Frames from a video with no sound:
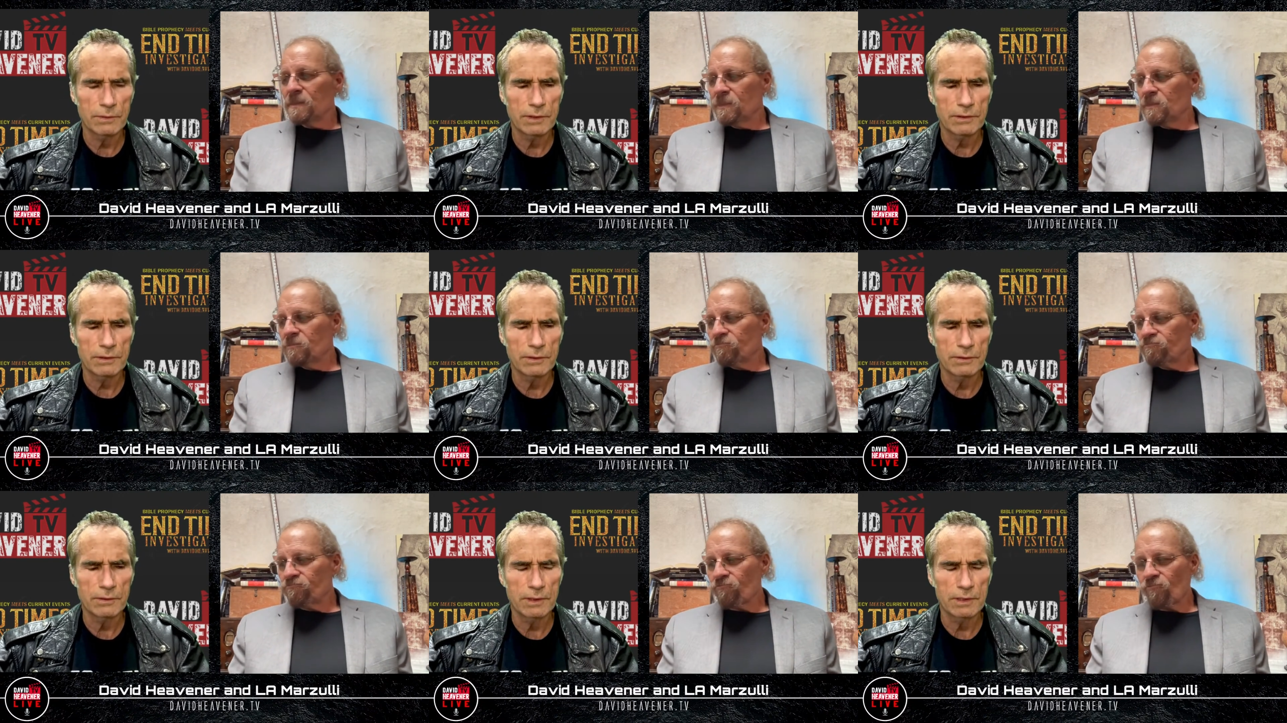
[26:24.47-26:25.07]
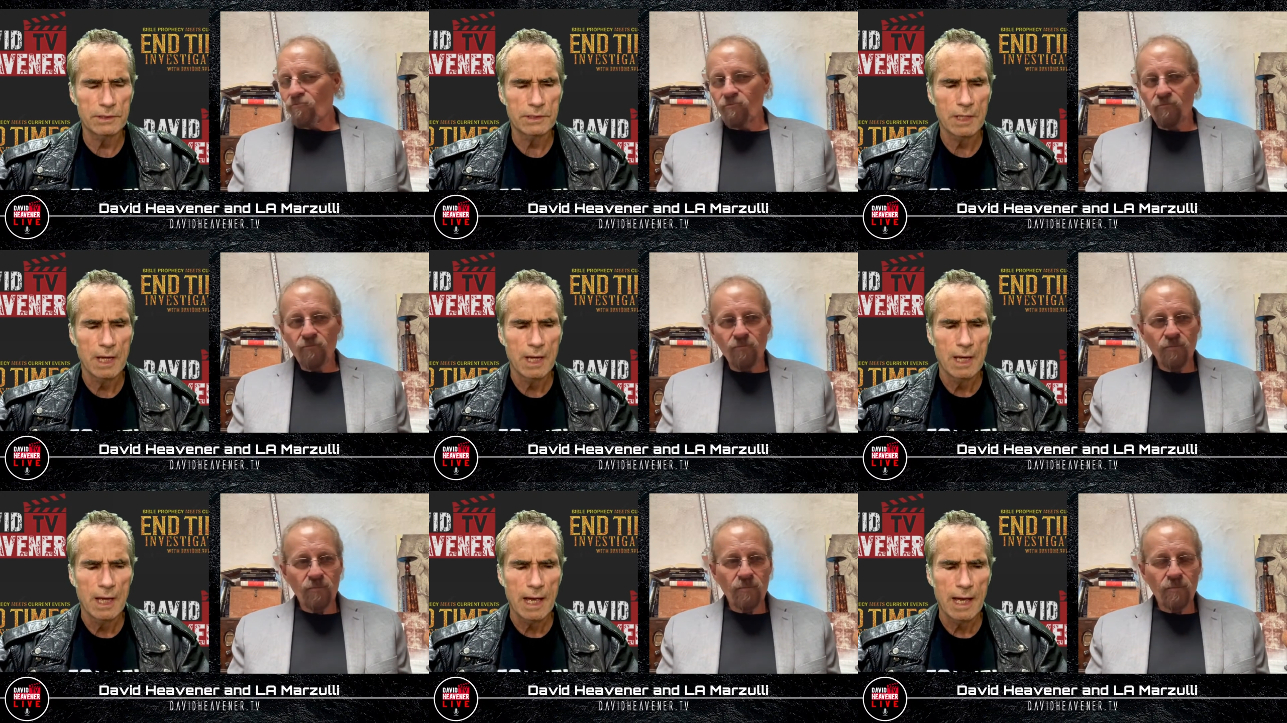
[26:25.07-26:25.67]
Speaker 1: with you, is
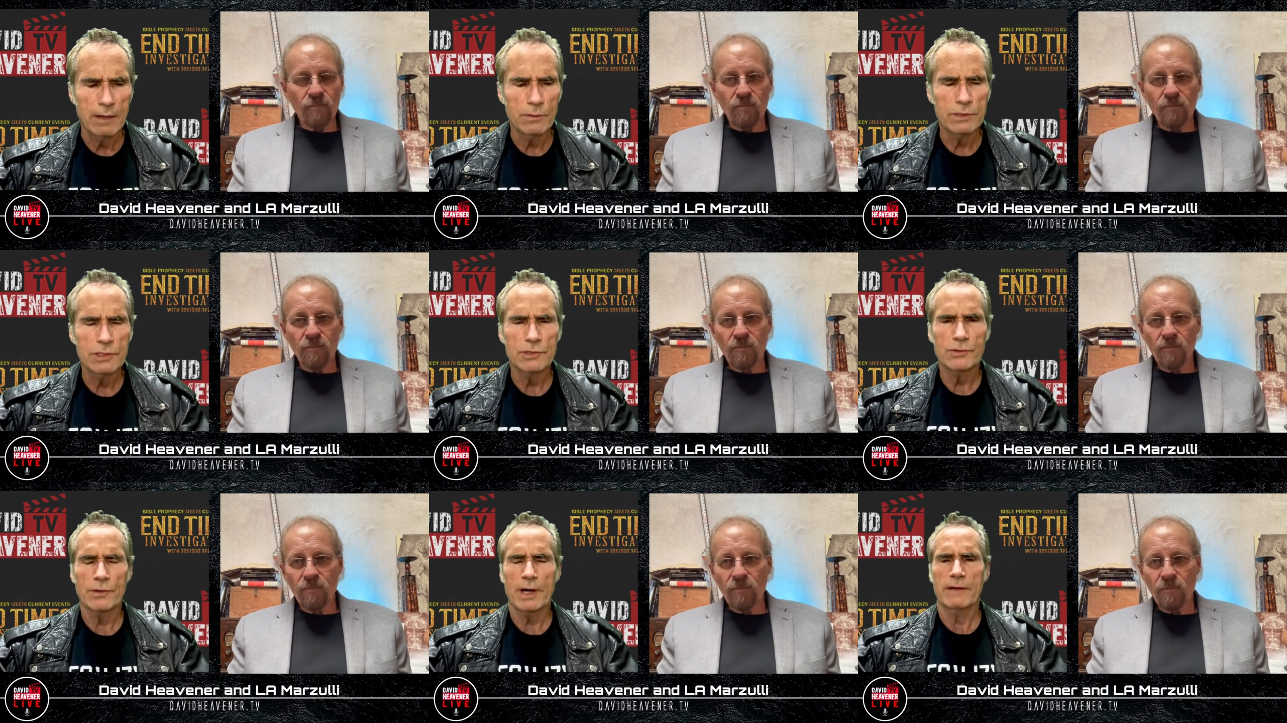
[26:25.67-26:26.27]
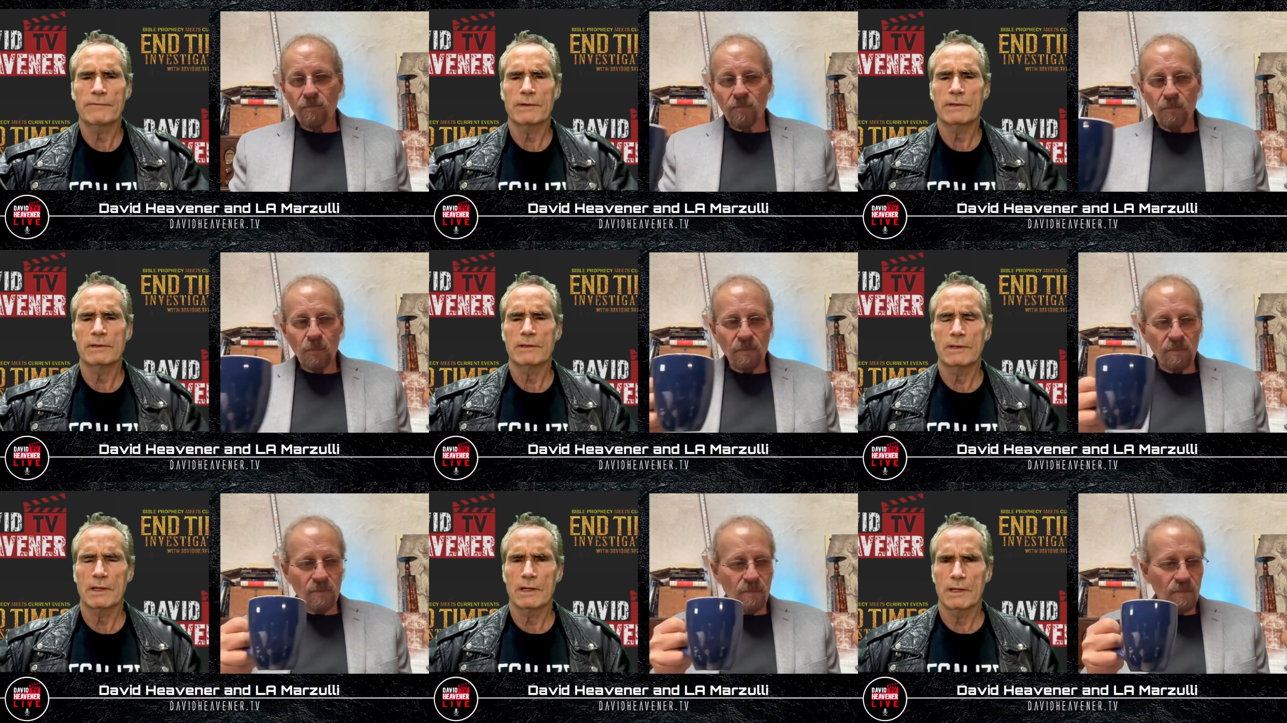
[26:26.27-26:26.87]
I was
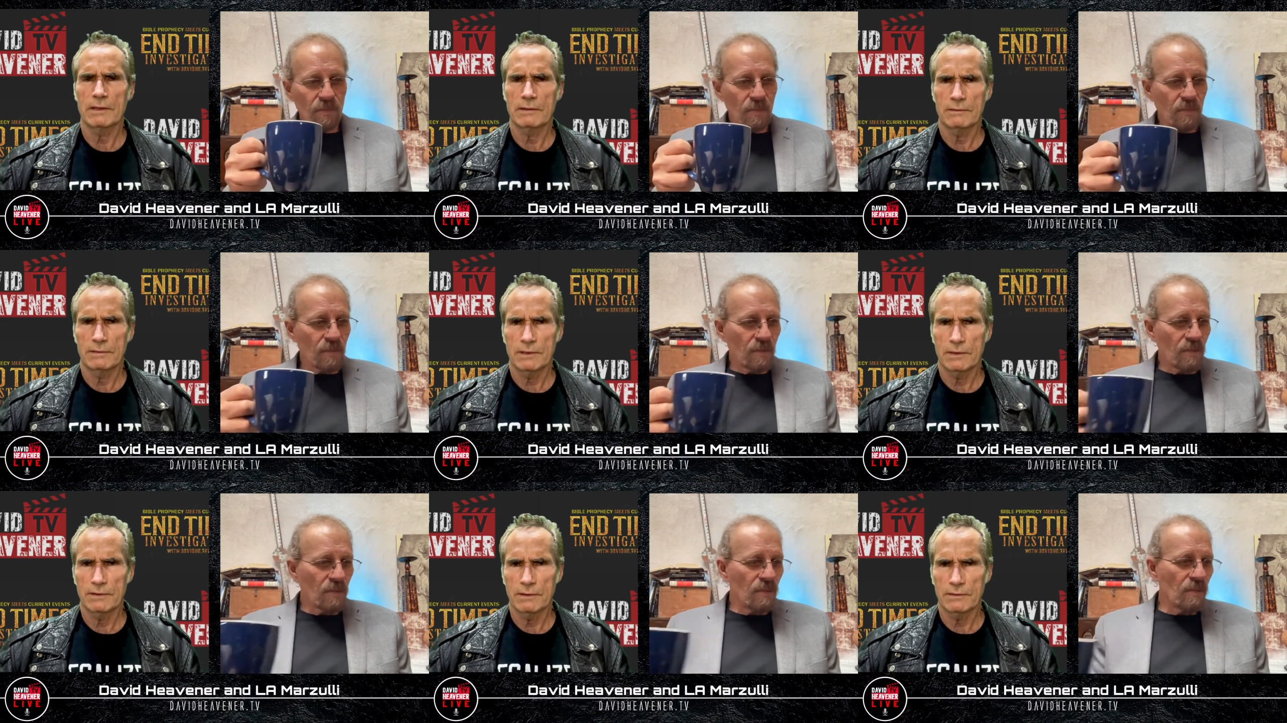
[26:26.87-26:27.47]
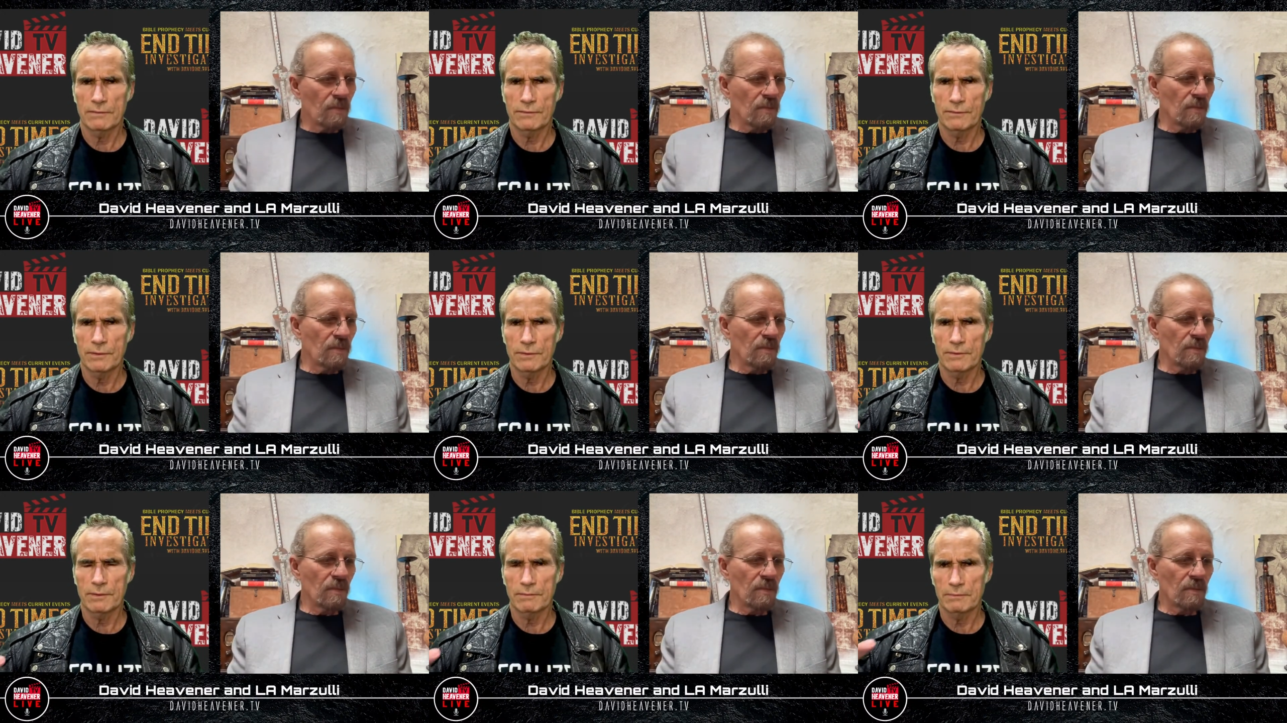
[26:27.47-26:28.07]
driving
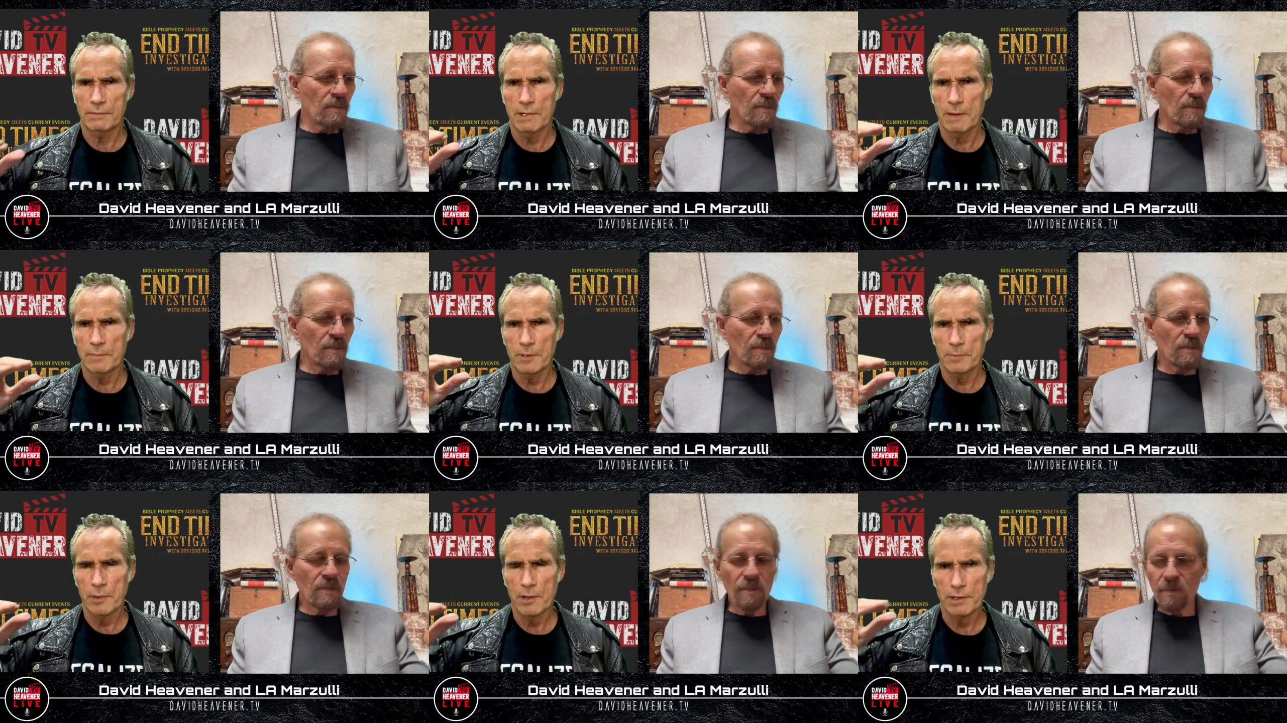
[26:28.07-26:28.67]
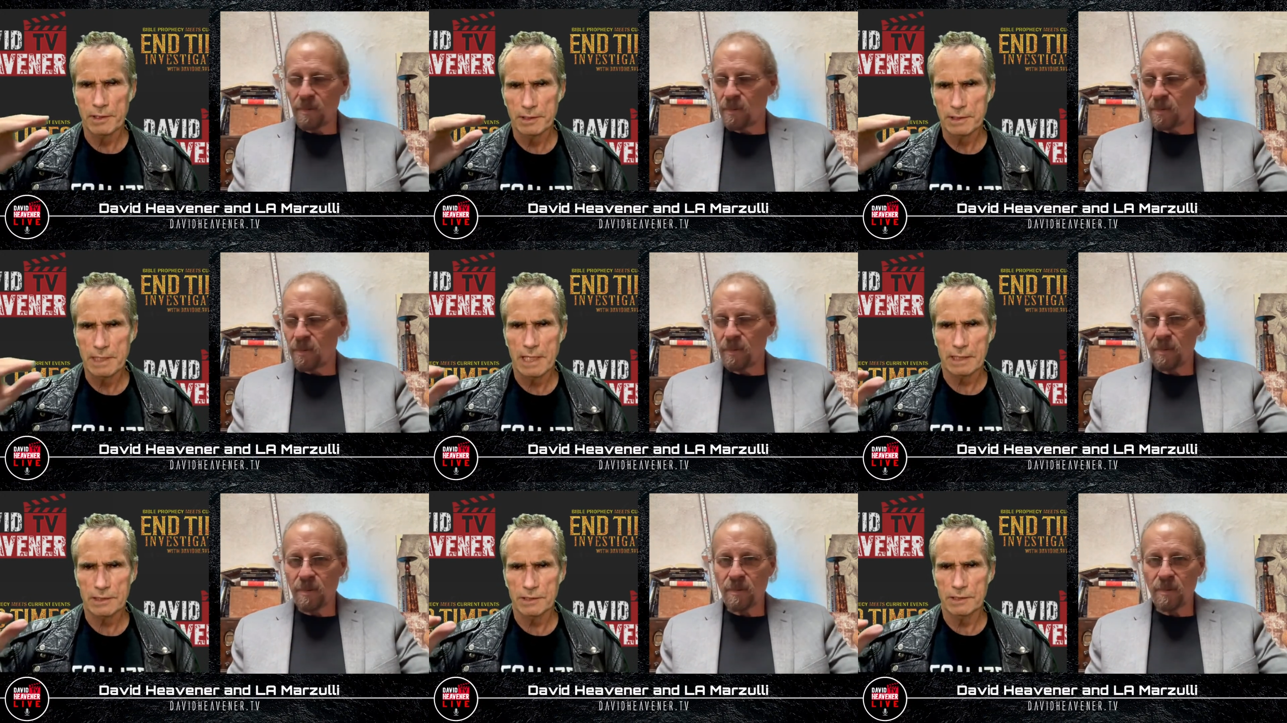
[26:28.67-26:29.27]
through the upper part of
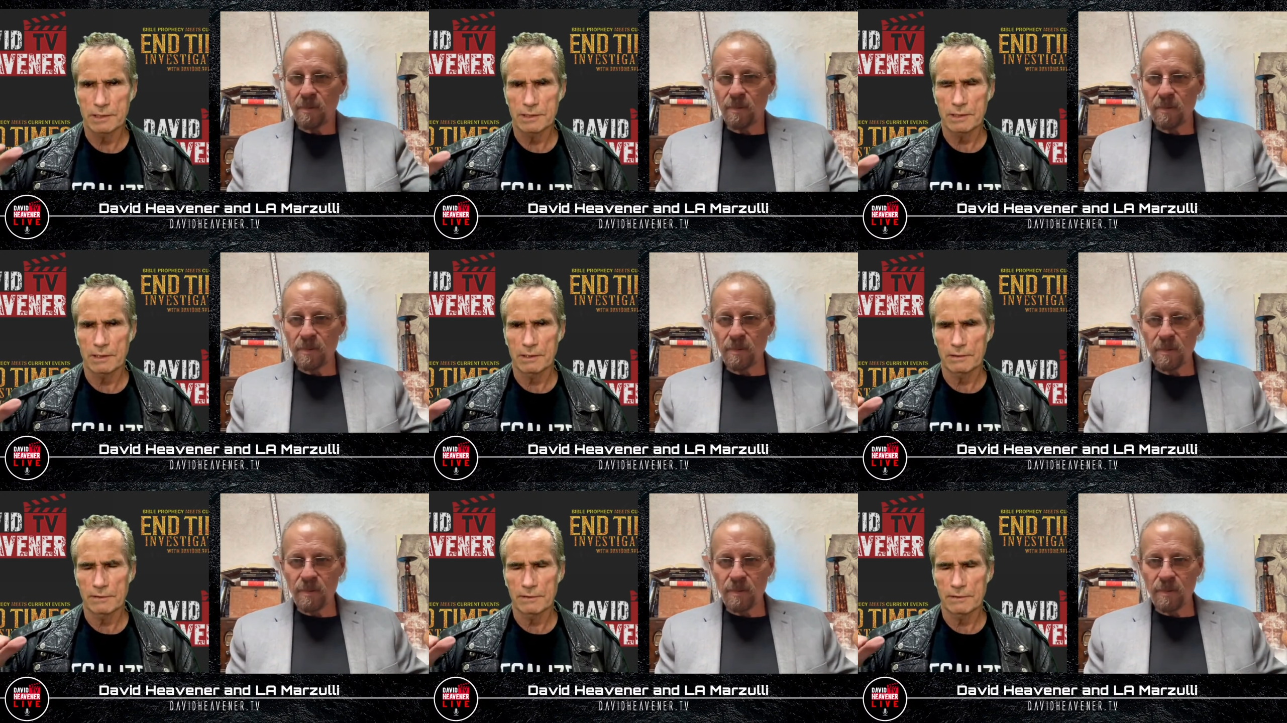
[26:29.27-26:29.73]
Texas